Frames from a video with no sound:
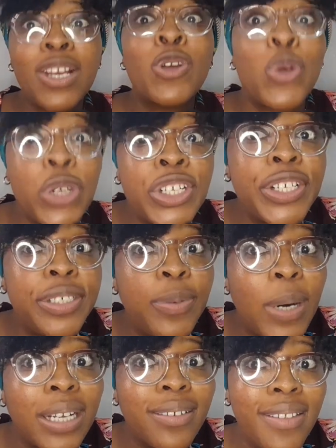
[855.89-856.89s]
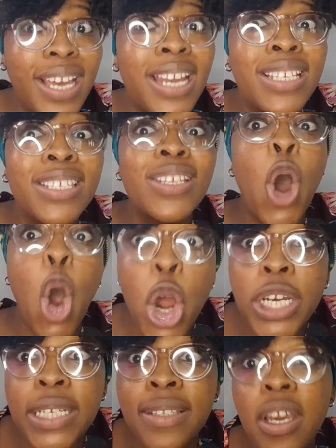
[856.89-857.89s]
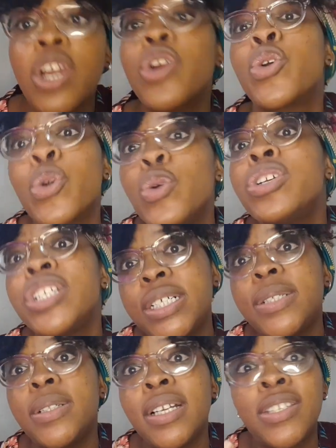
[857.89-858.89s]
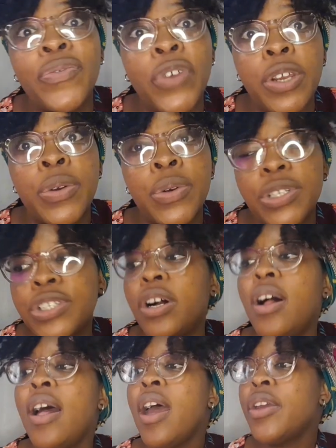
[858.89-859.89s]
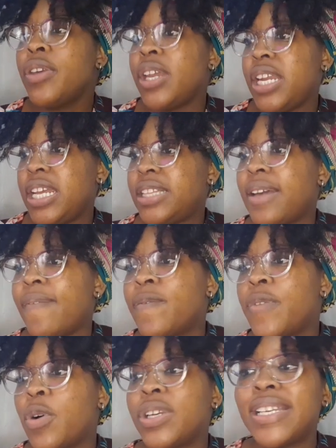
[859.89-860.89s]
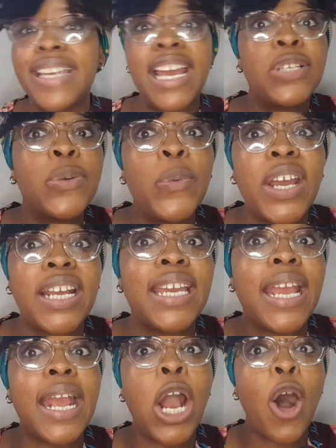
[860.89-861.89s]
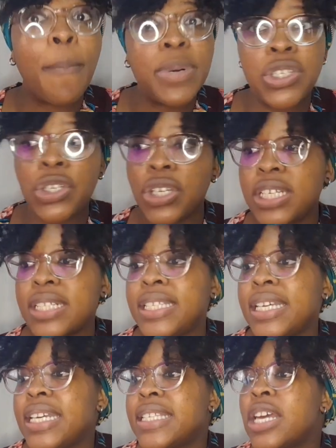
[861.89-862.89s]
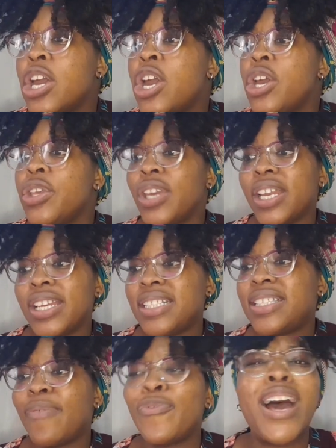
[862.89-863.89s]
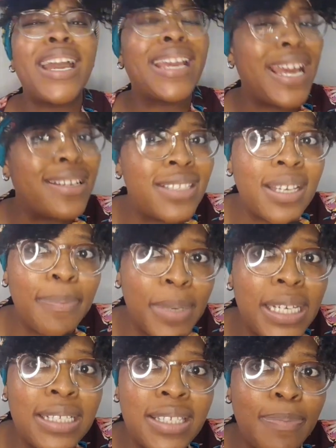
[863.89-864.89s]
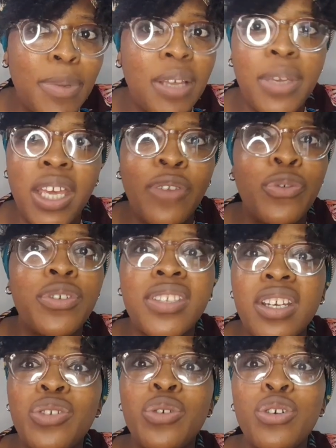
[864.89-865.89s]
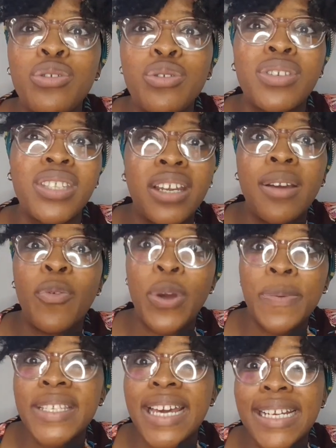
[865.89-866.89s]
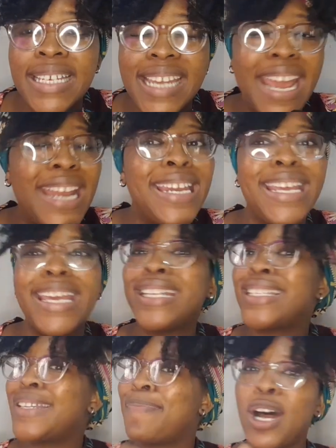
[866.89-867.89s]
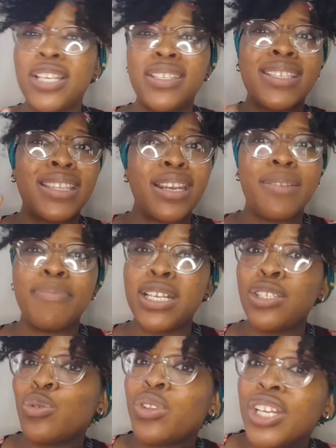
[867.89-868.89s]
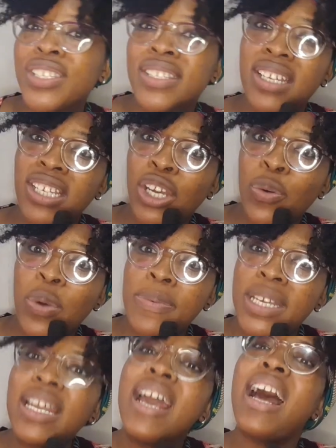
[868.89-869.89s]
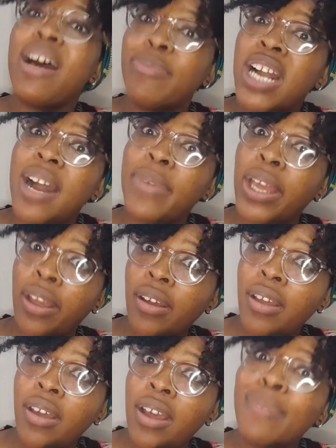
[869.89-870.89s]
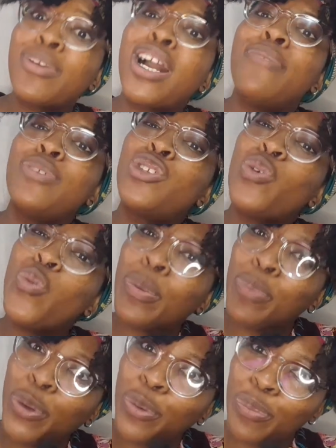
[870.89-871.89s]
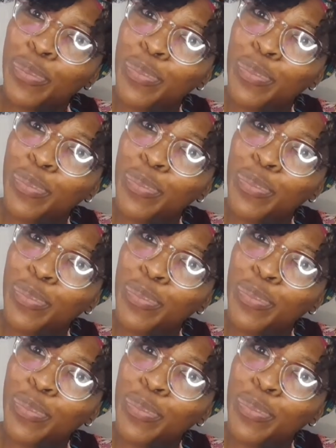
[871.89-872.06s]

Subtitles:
Crucial one. That is honest. Crucial. It's very crucial. You need them for networking opportunities. You need them for accountability. Baby, if you said you're going to start a website and it passes 3 months without starting a website, I'm coming to whip you.